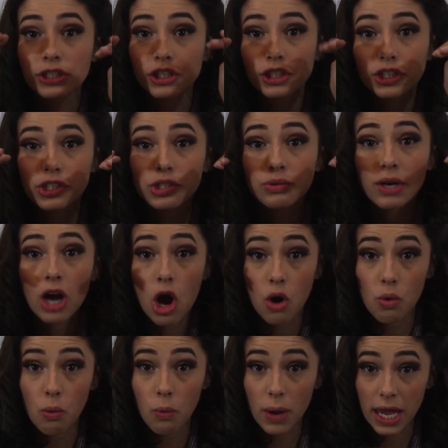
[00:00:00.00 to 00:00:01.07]
sure you're doing a
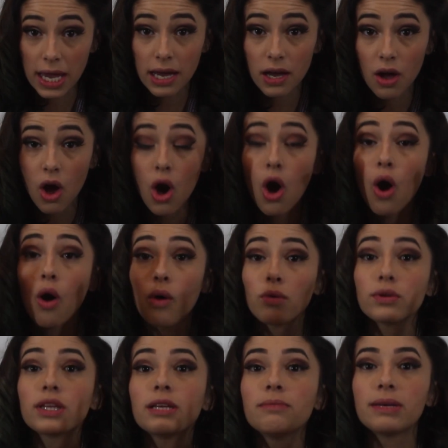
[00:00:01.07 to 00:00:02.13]
wing,
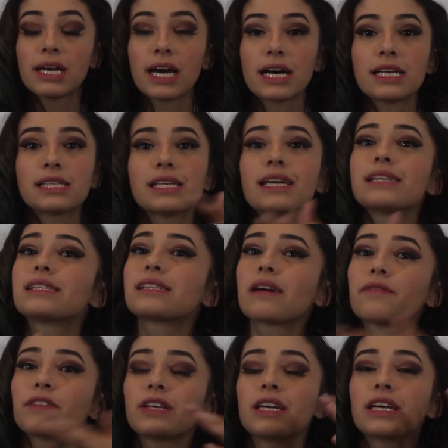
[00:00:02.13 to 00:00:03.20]
only because it's
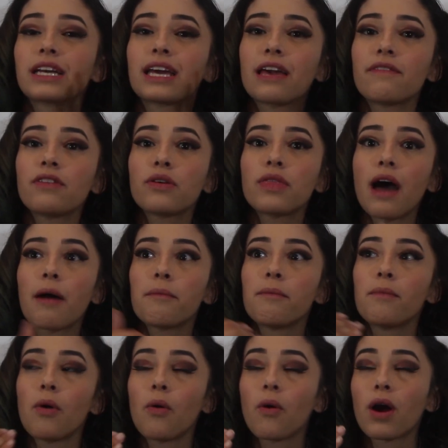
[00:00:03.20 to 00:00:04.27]
definitely going to give you that
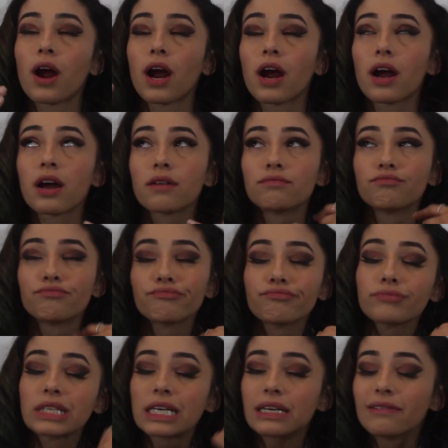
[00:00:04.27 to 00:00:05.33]
more
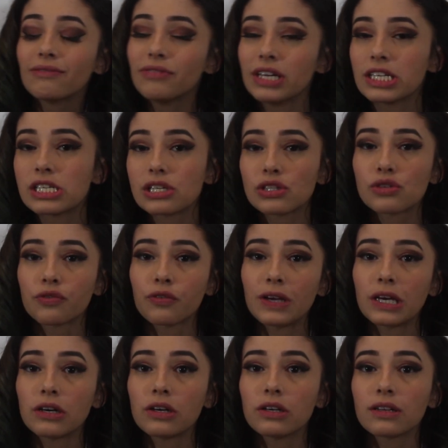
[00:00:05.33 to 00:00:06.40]
vintage
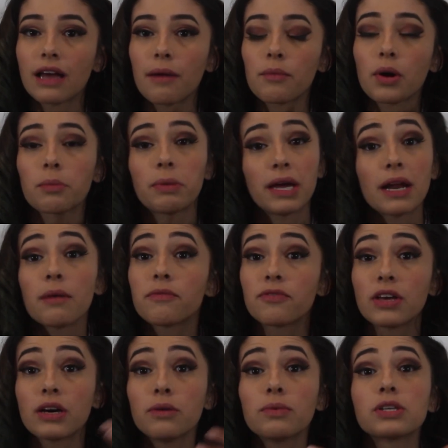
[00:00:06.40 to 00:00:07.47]
feel, that more pinup
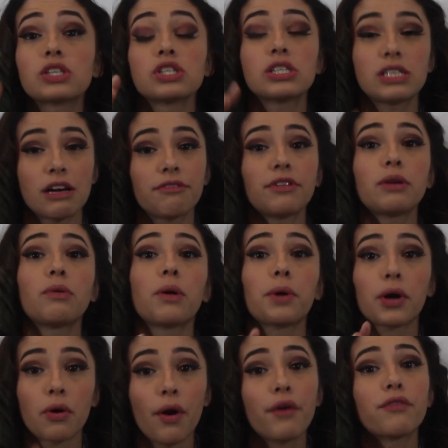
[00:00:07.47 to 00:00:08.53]
feel, which is definitely what
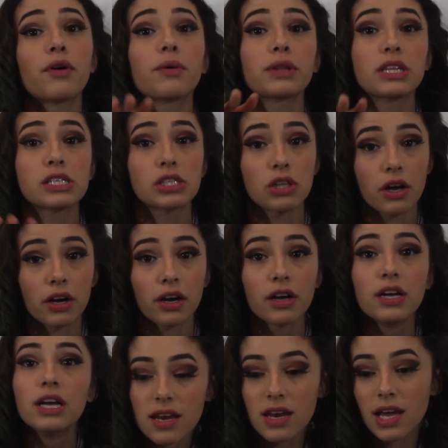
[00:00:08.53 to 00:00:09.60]
we're going for with this look.
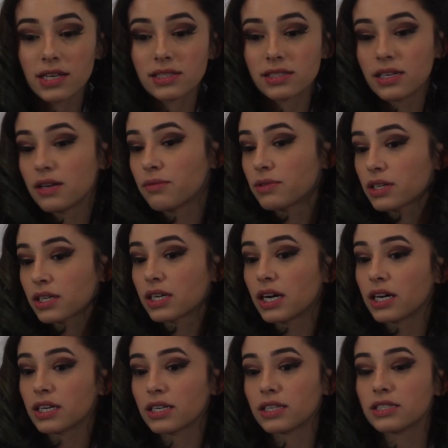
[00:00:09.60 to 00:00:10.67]
Next thing we're
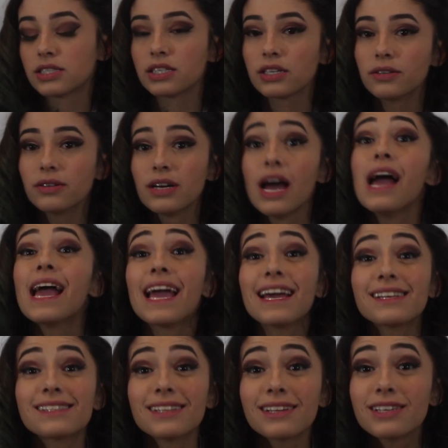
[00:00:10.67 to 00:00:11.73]
gonna do
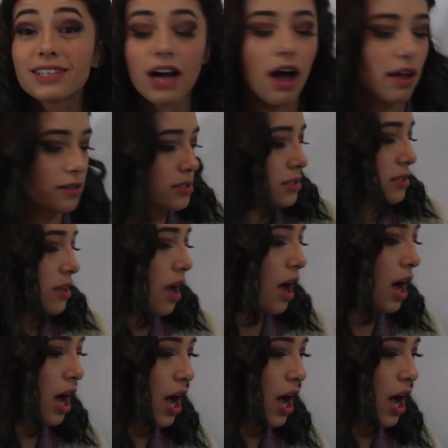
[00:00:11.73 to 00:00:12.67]
is the dots.